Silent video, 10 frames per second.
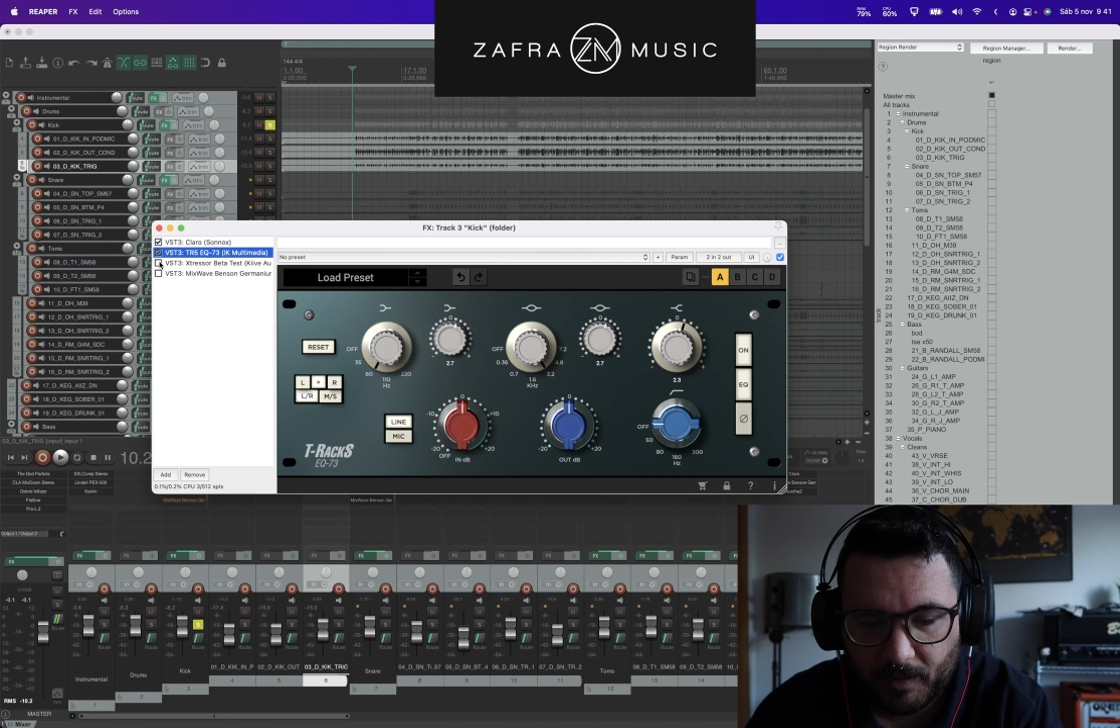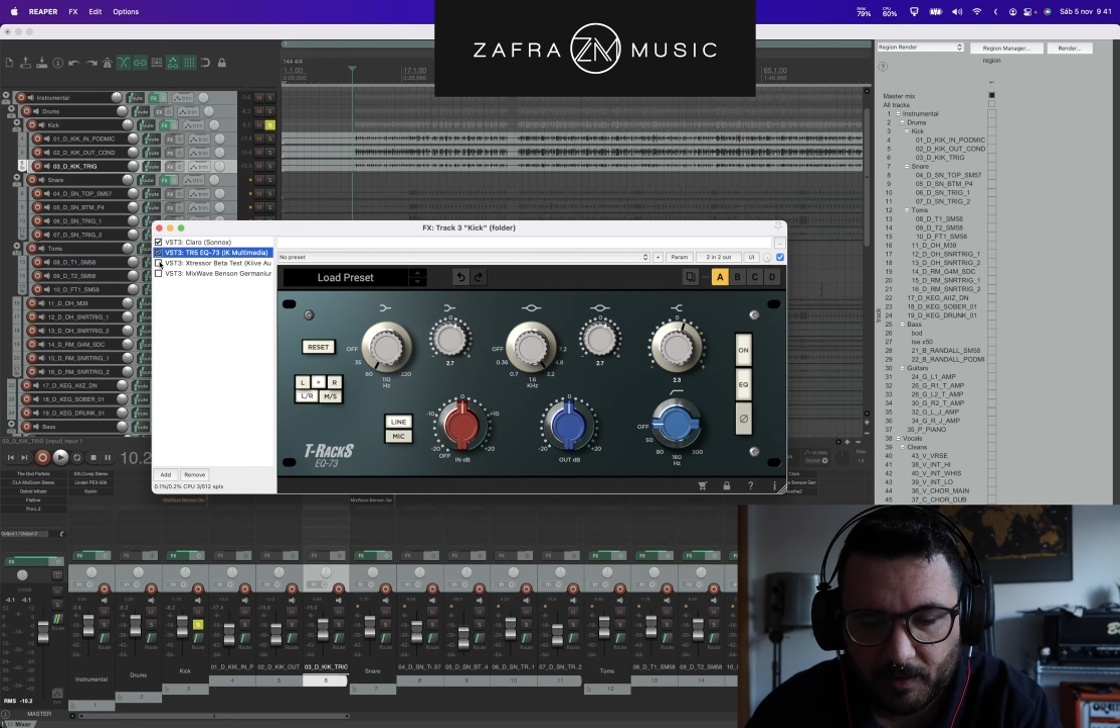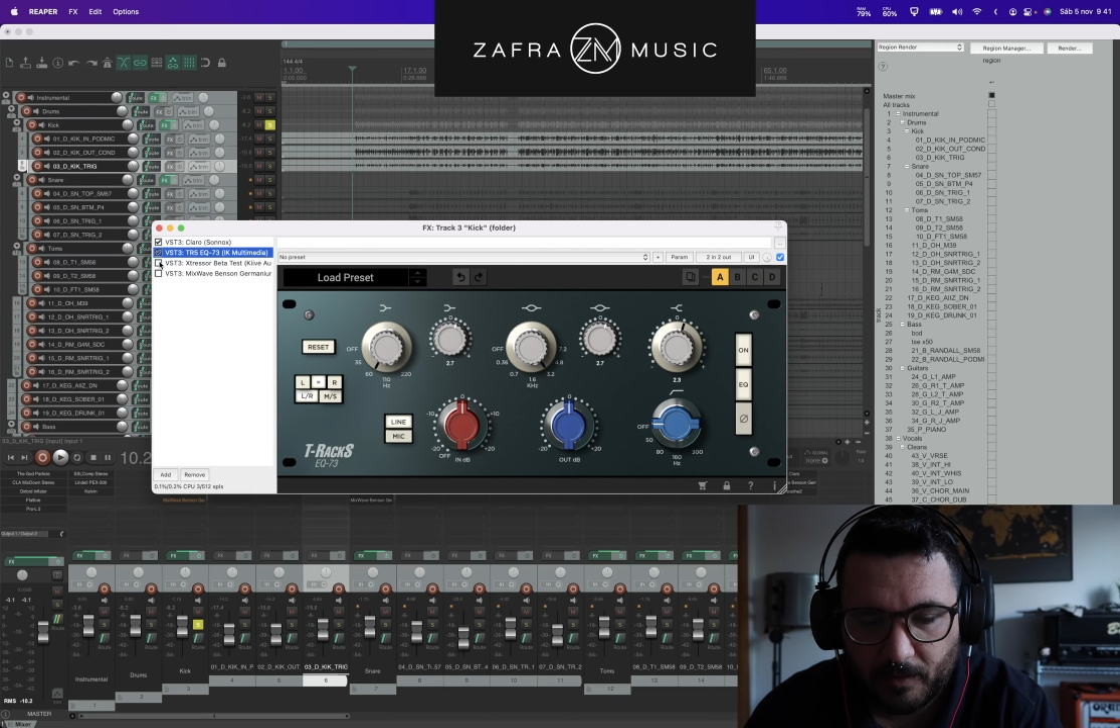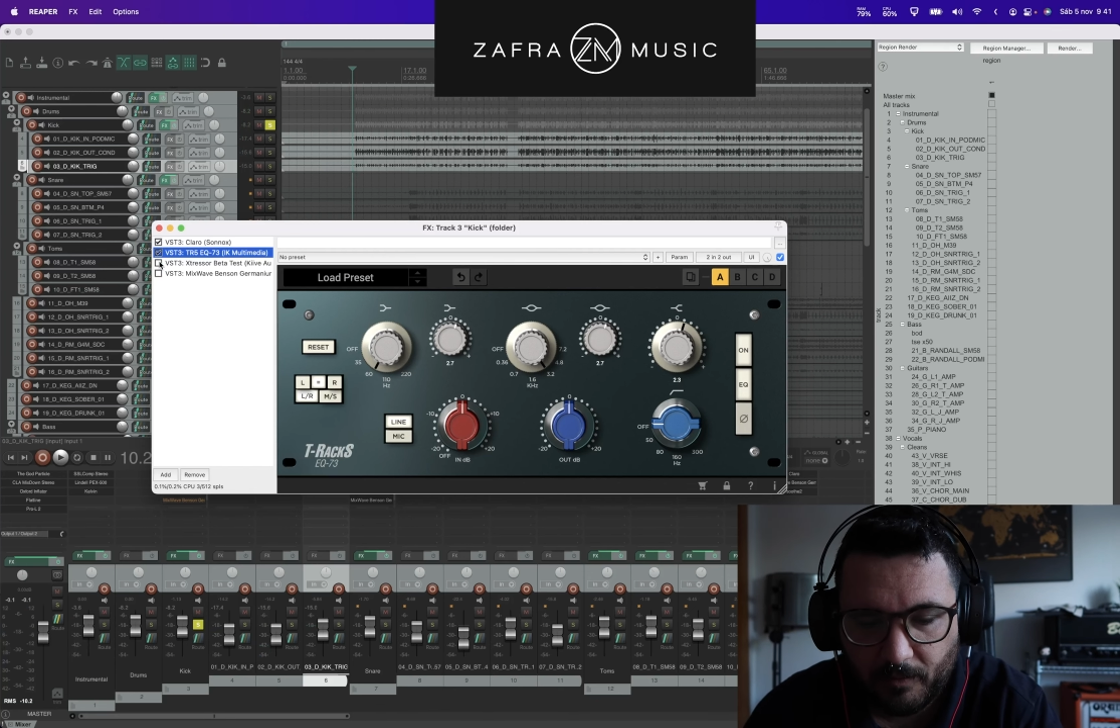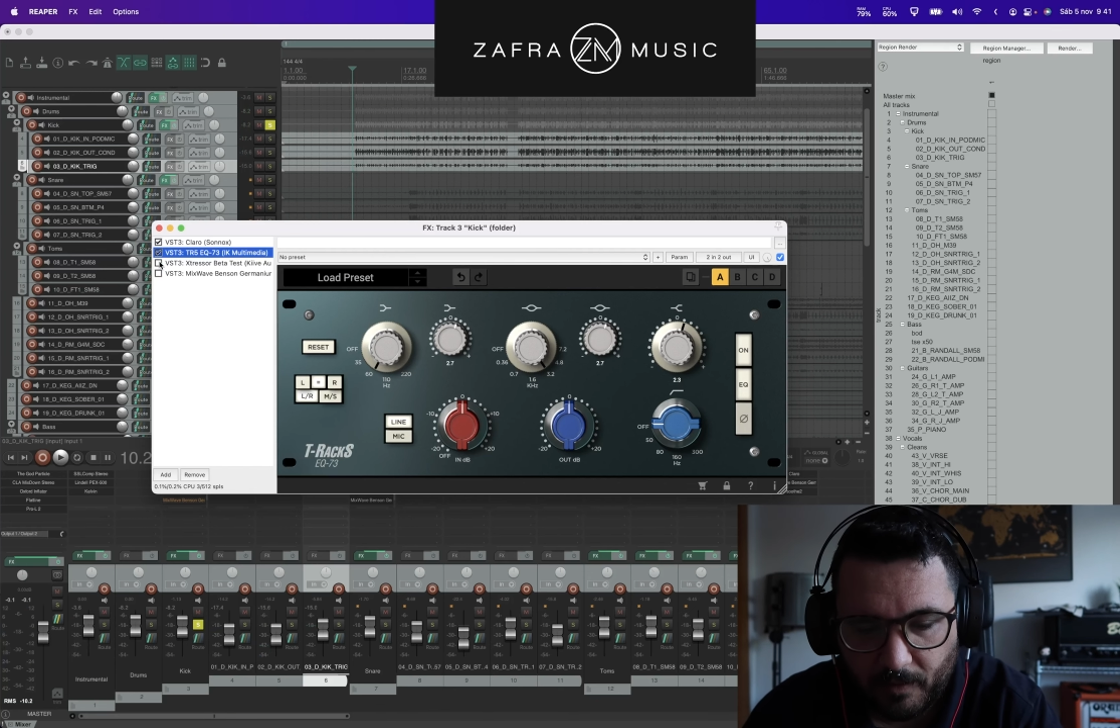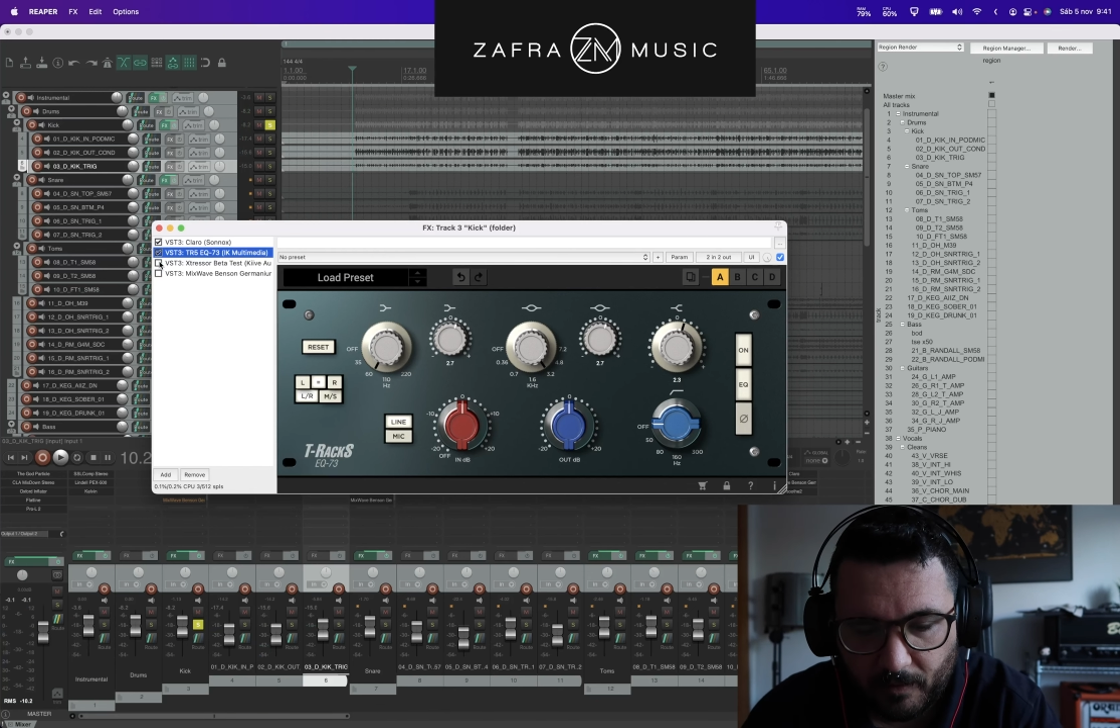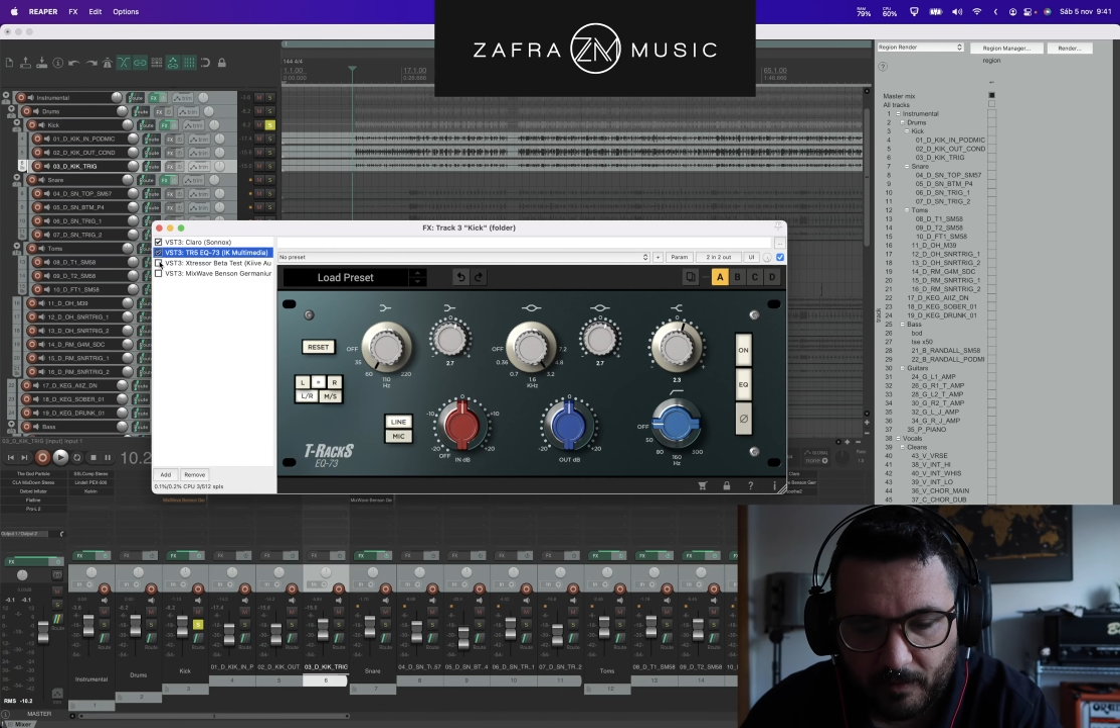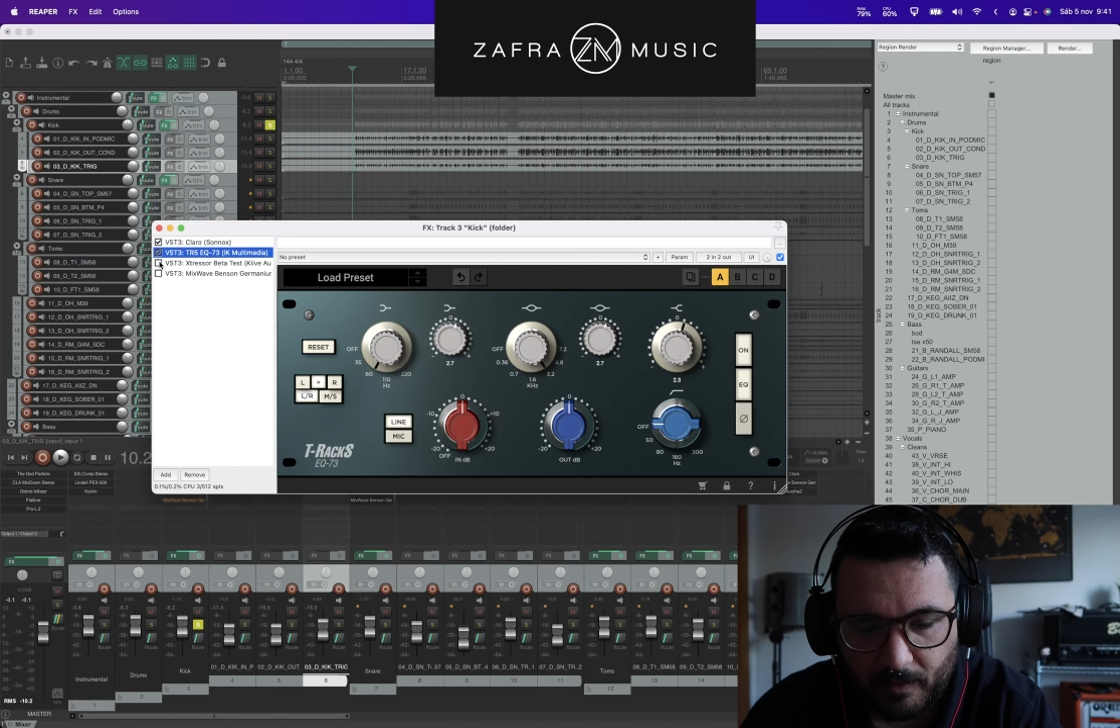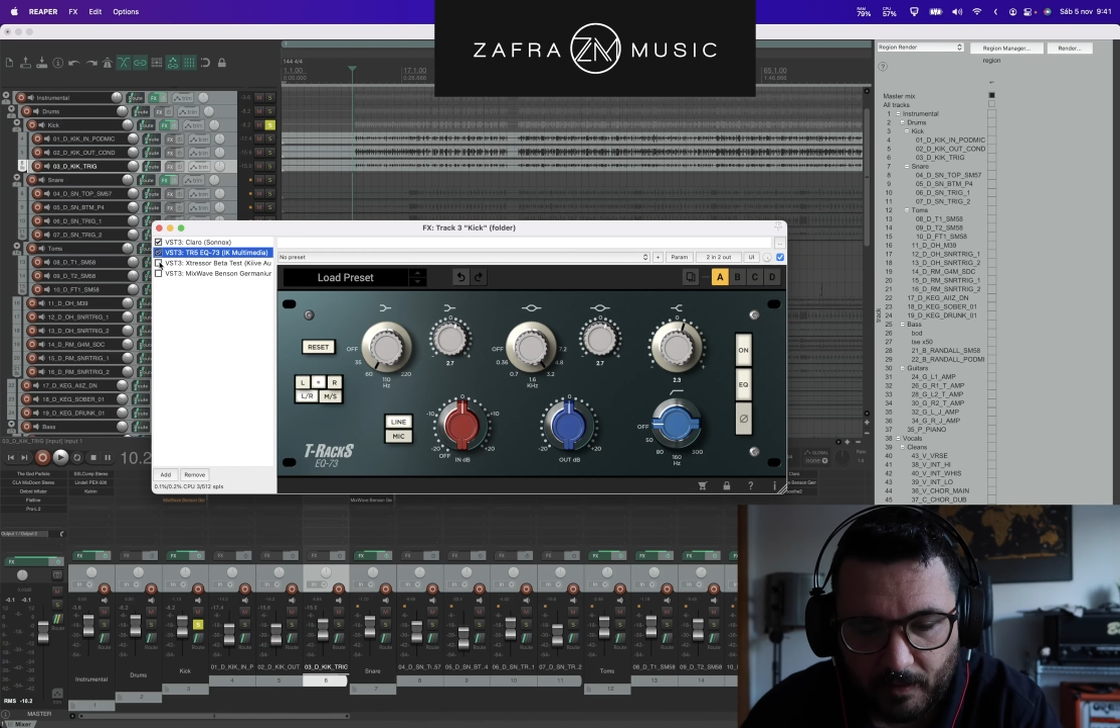mix and everything.